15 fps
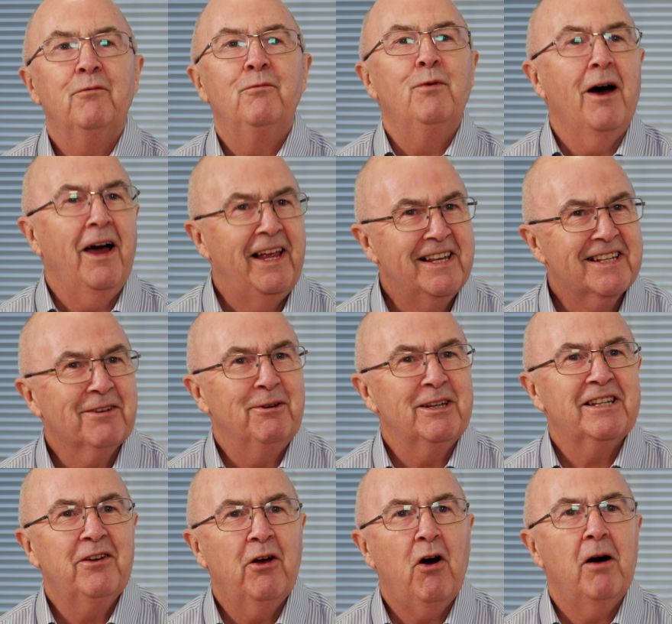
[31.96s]
Right, so it's
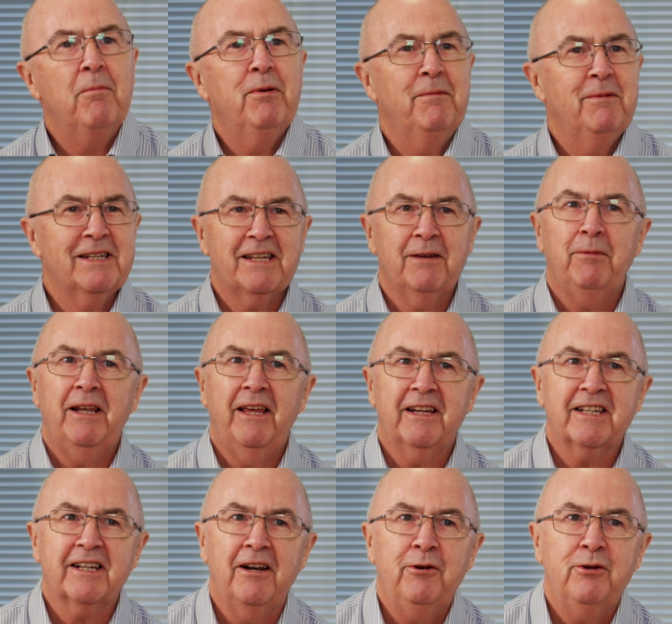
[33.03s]
not a permissible
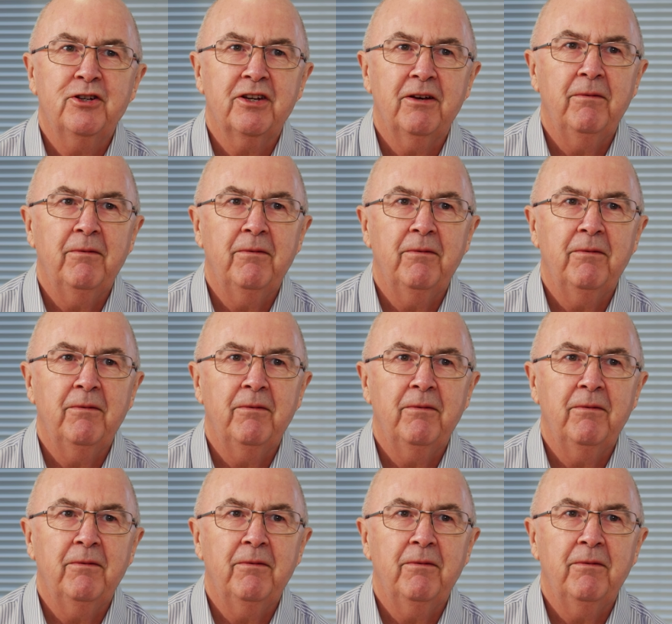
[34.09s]
exclusion